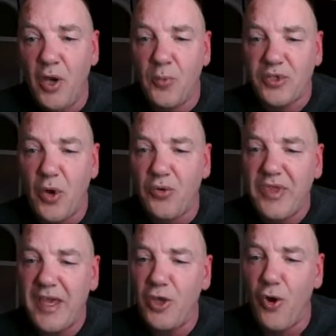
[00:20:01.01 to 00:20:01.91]
But I don't
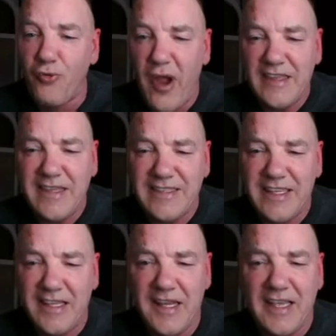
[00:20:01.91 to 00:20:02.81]
think you're ready
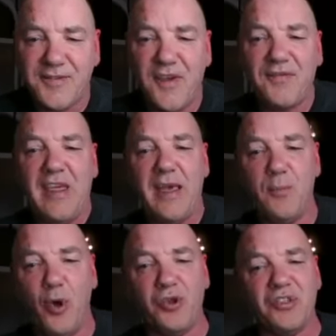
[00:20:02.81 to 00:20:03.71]
until the next
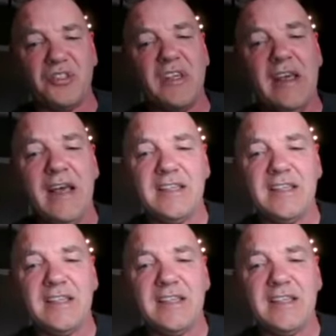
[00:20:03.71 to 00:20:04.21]
15 months.